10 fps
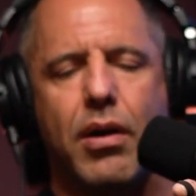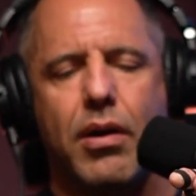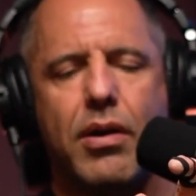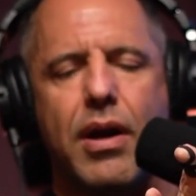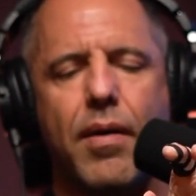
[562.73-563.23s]

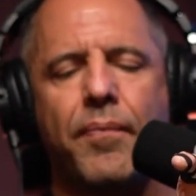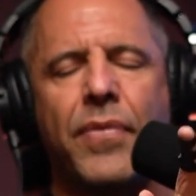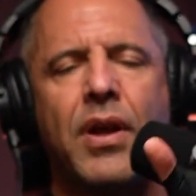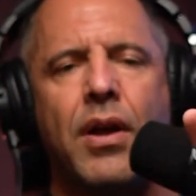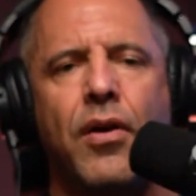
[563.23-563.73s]
Yeah.
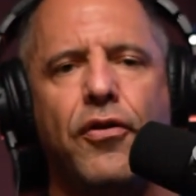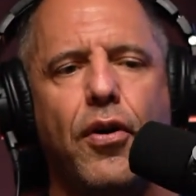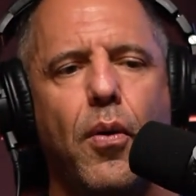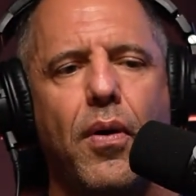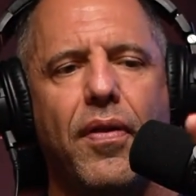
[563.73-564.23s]

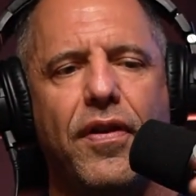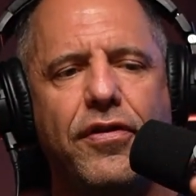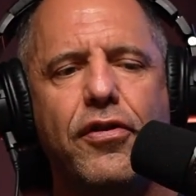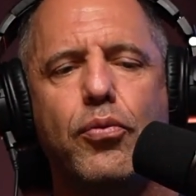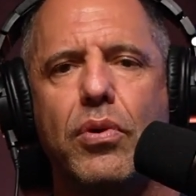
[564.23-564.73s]
So this
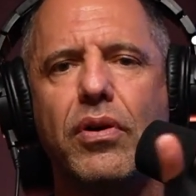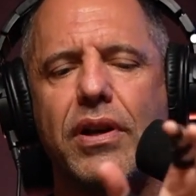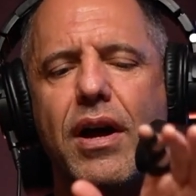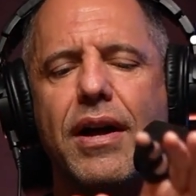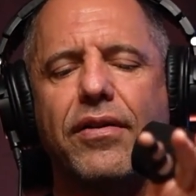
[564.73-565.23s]
is really
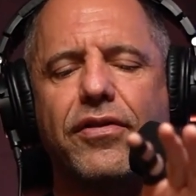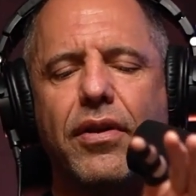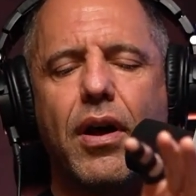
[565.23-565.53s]
nice.